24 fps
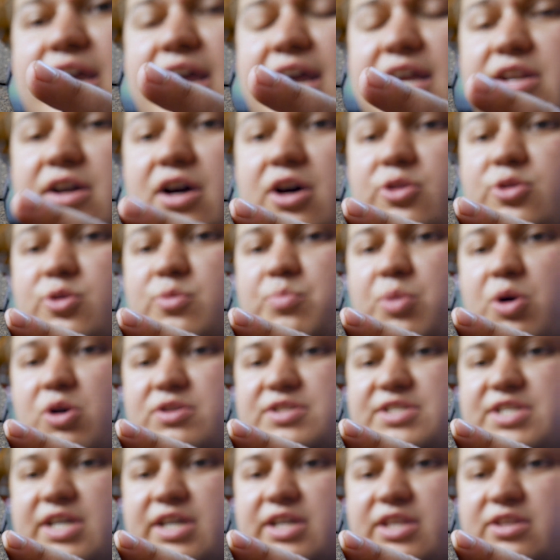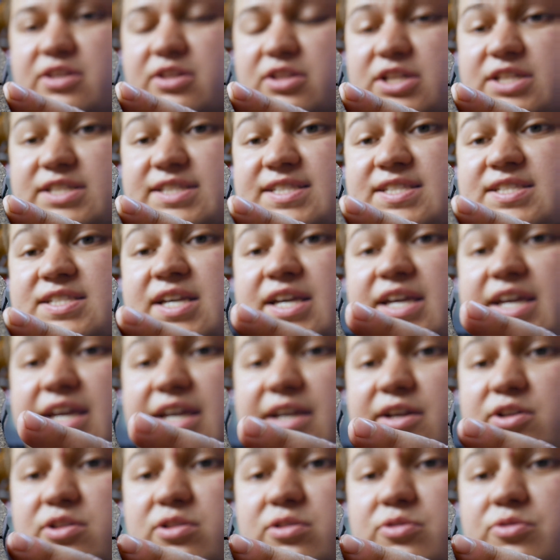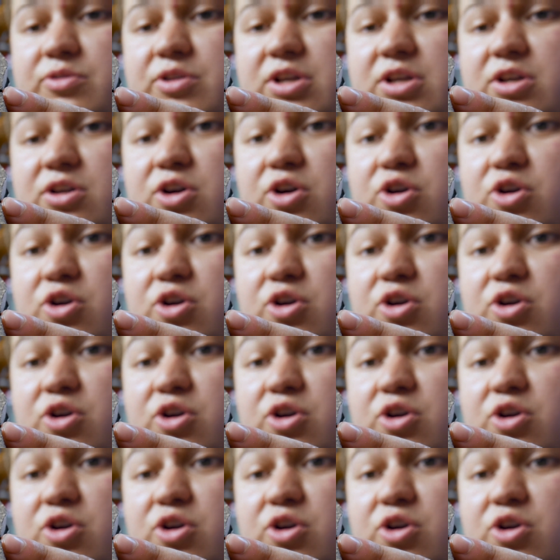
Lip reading: and other particulates, including